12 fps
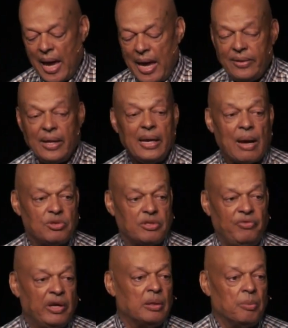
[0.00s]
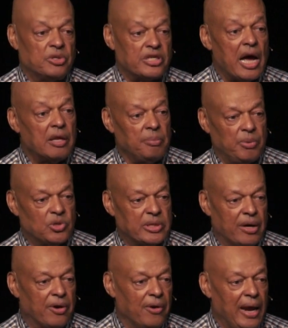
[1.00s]
then I was a victim of child
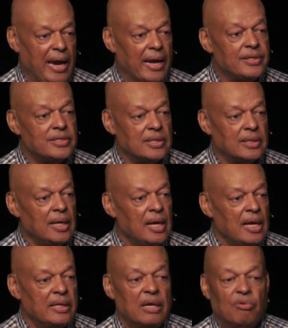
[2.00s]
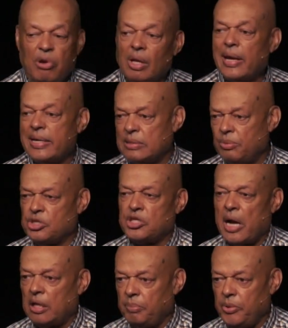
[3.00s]
abuse at her hands. Didn't realize it was
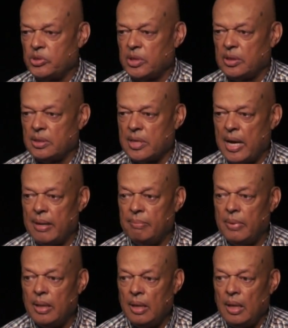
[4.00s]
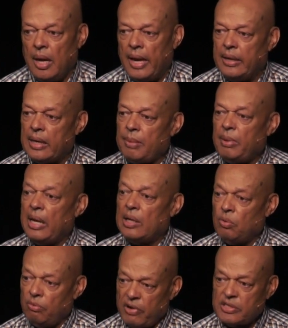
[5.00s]
child abuse at the time. And then I
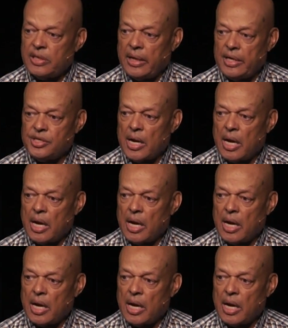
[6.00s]
began to investigate